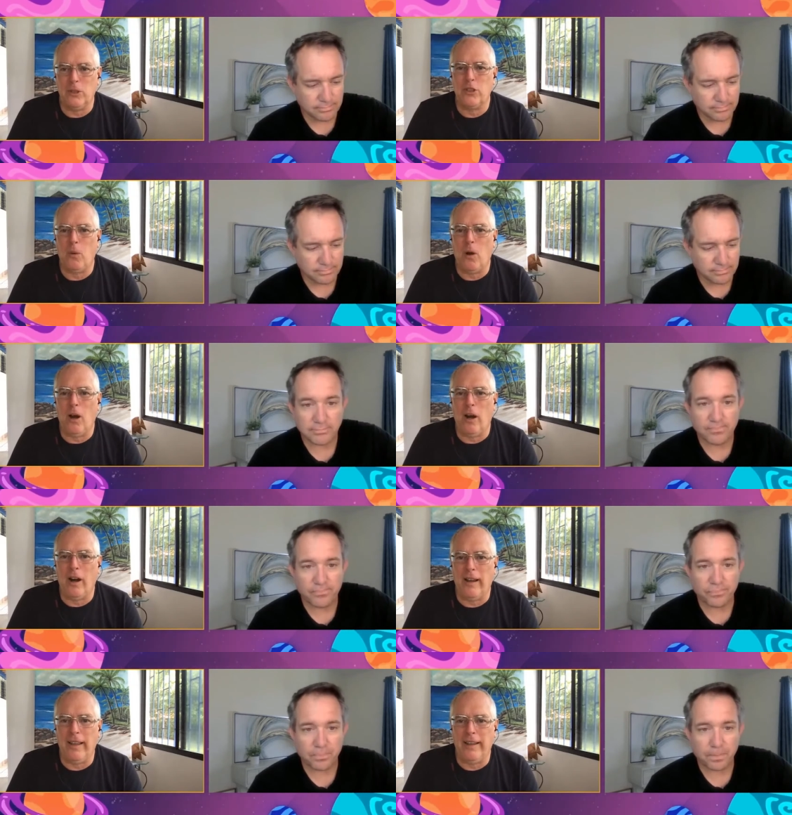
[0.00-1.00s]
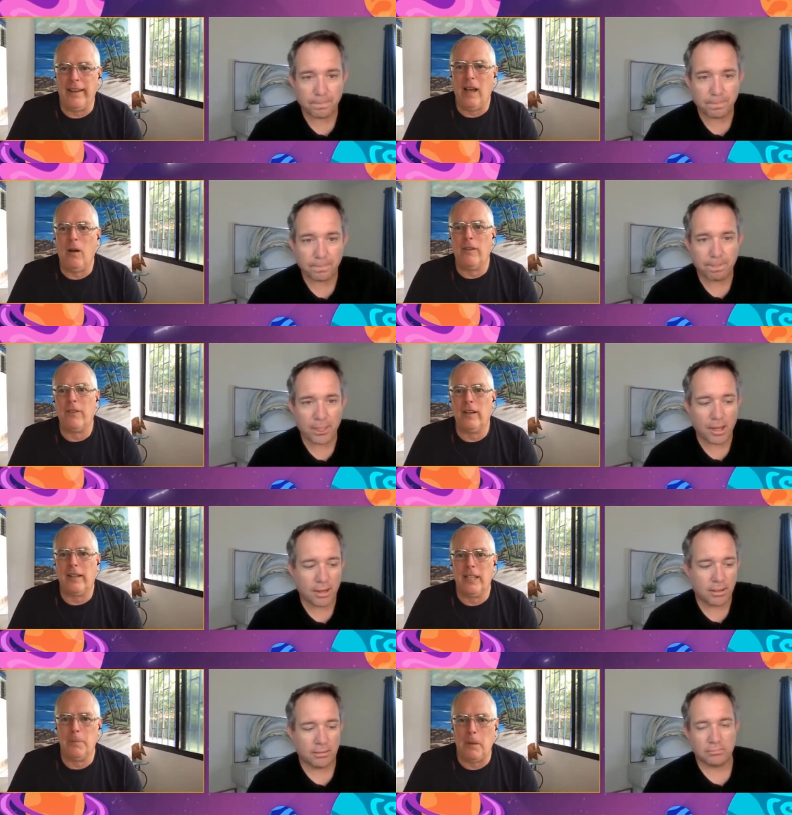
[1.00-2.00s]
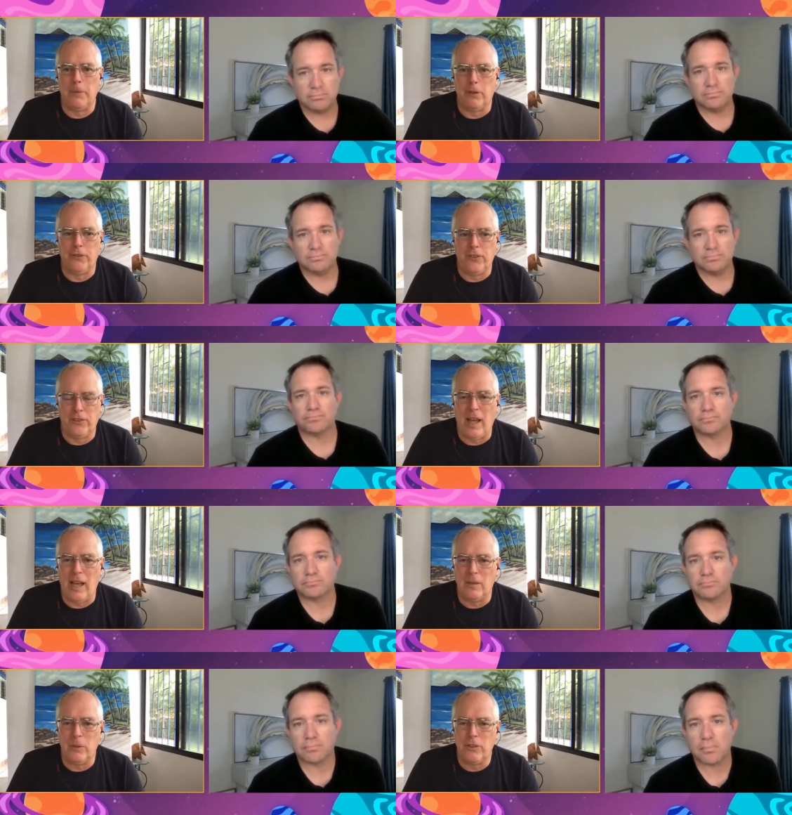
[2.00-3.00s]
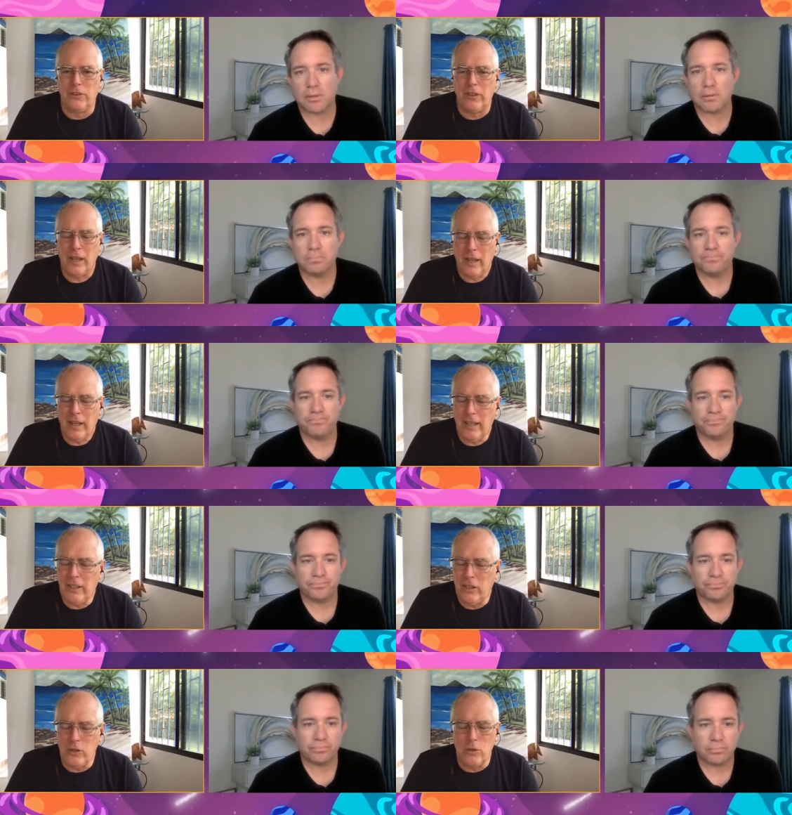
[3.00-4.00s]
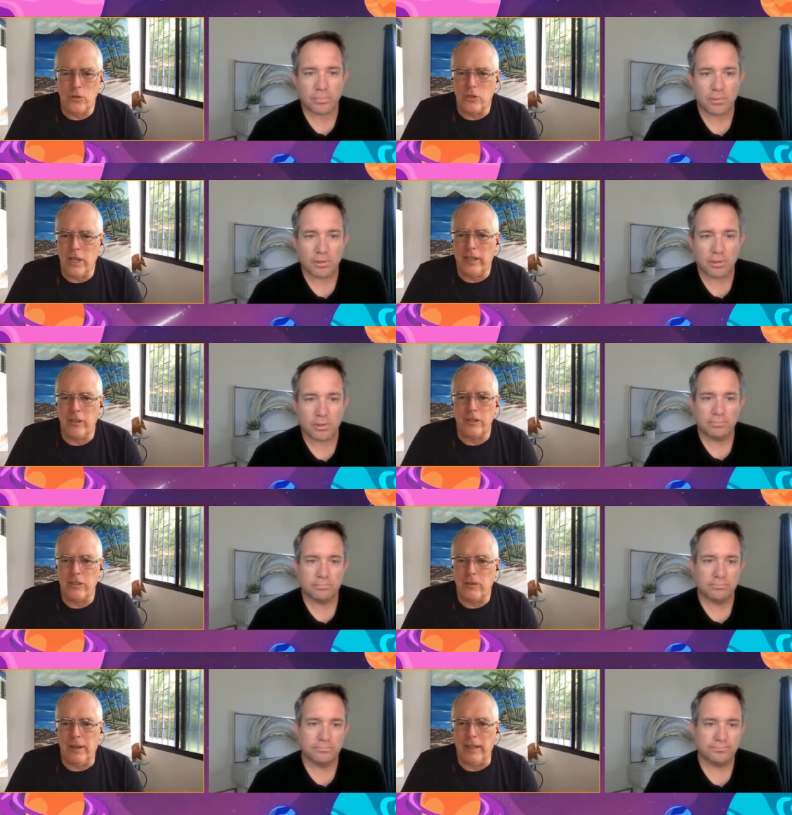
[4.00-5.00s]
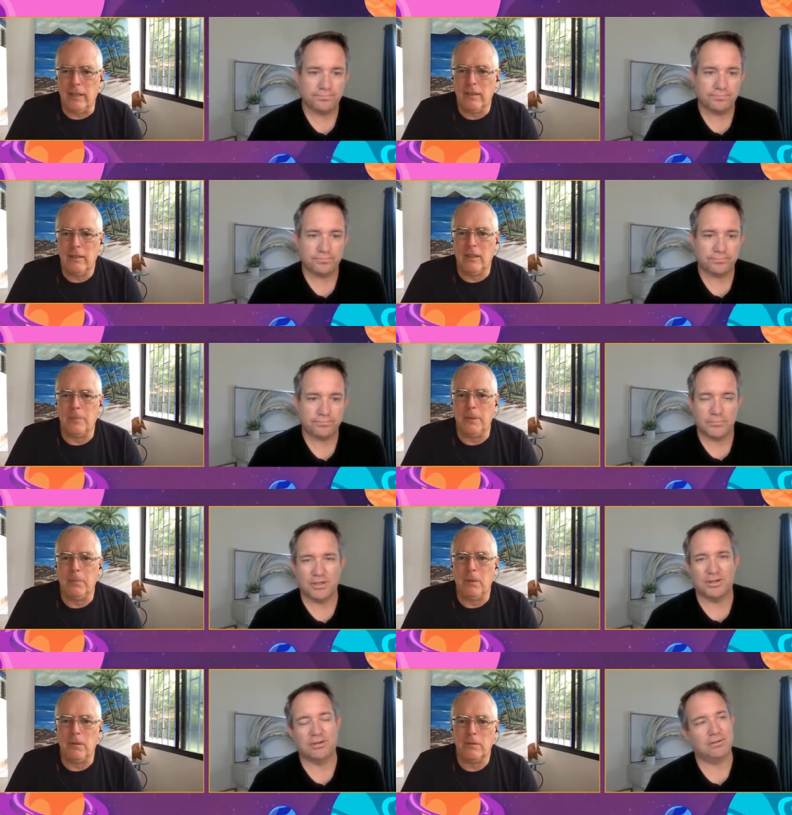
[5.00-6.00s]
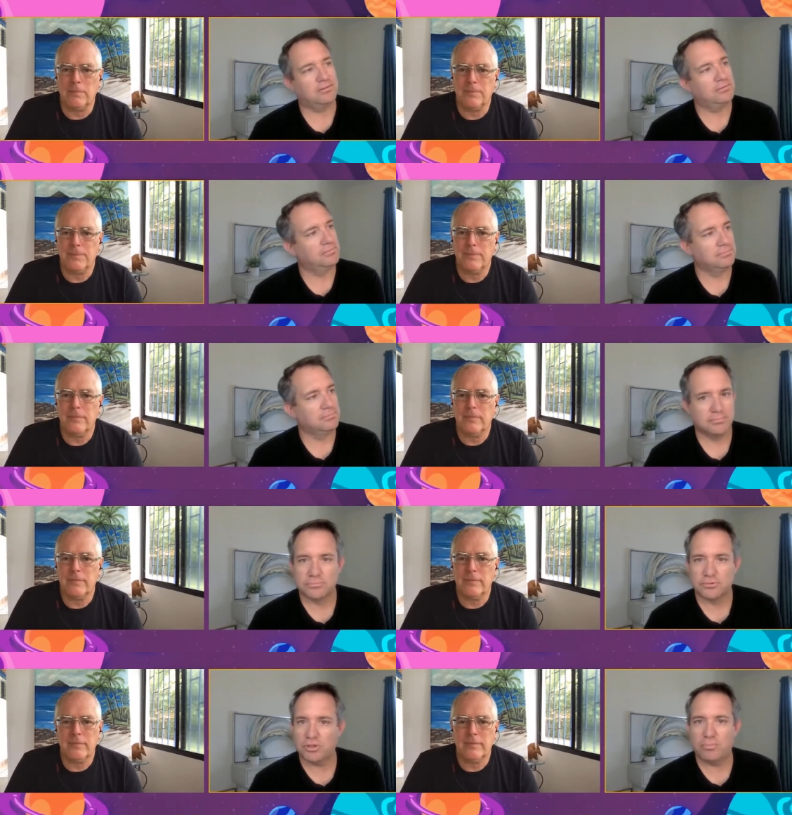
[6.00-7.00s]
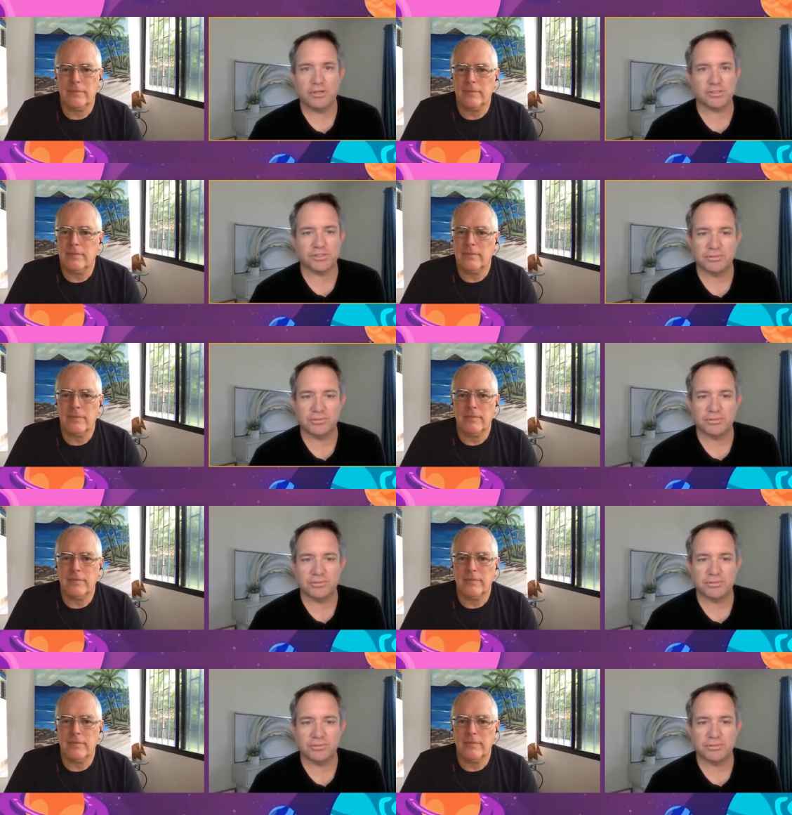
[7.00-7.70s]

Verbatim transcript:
Speaker 1: than what you are, and now I've got to keep up this facade, which is a huge energy drain on people. Oh, so much.